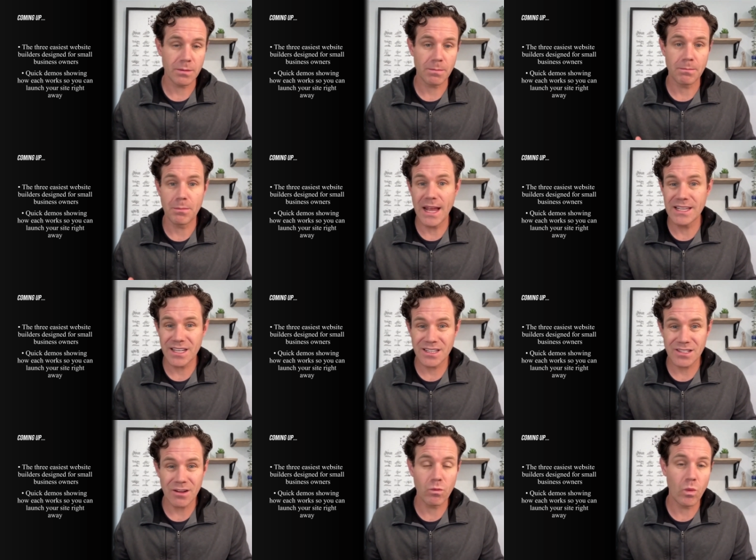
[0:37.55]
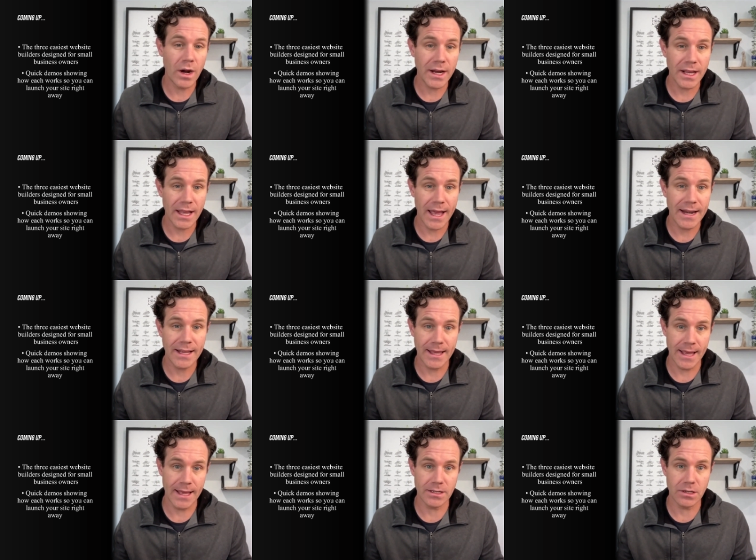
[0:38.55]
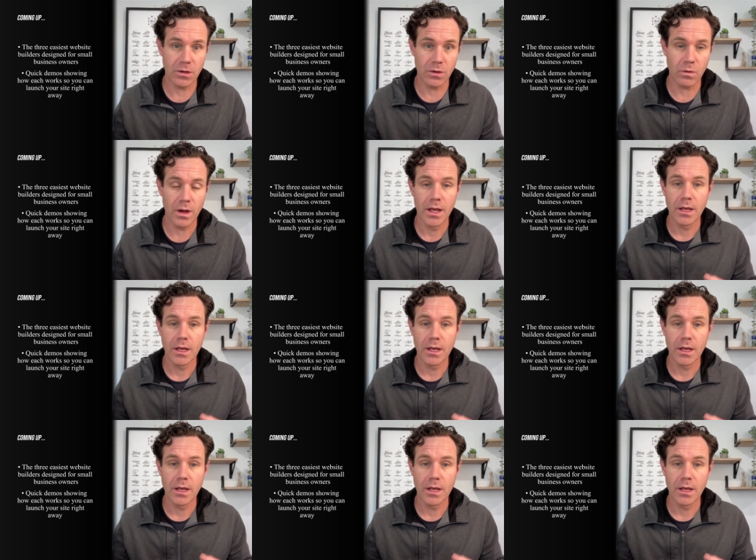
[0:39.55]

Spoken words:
basics of what it can and can't do,